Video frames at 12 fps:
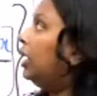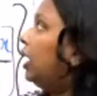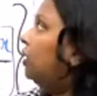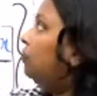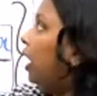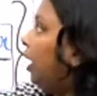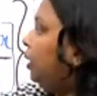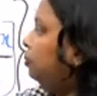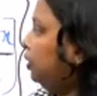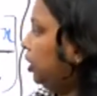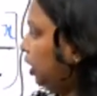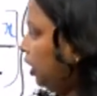Now I
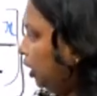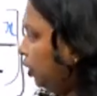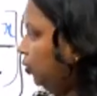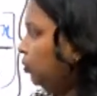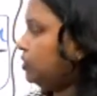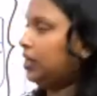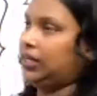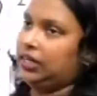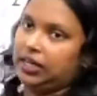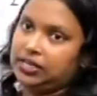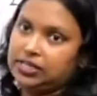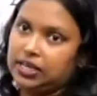put a 2
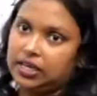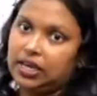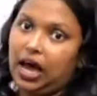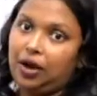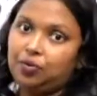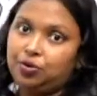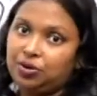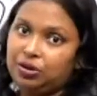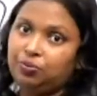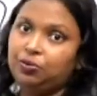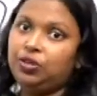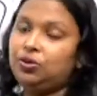sine x here. I want to
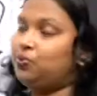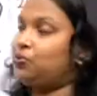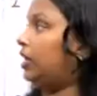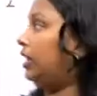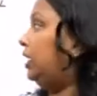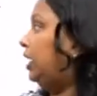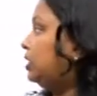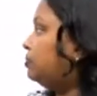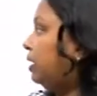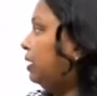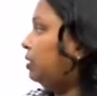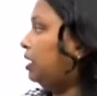remove the 2 sine x
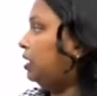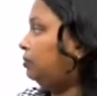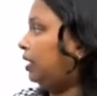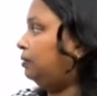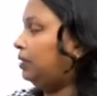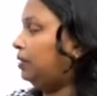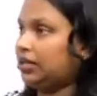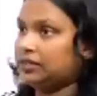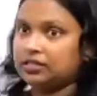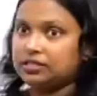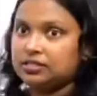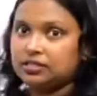by multiplying by like
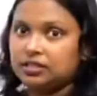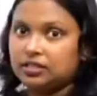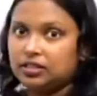this.